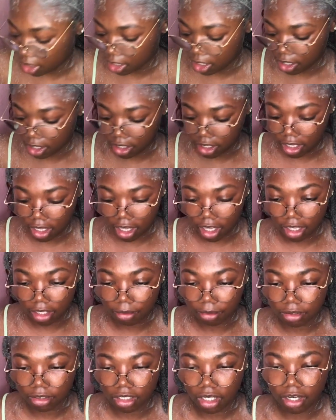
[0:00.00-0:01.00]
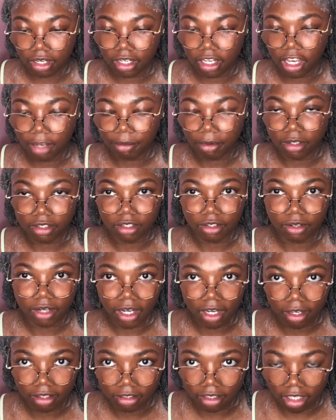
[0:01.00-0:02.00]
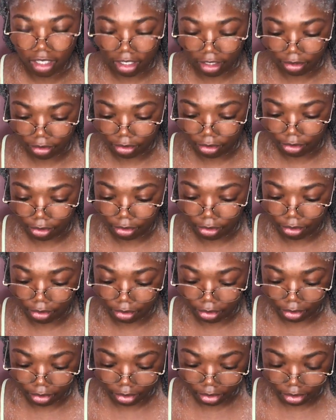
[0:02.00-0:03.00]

And I already had a shower cap on the ground, like, cool.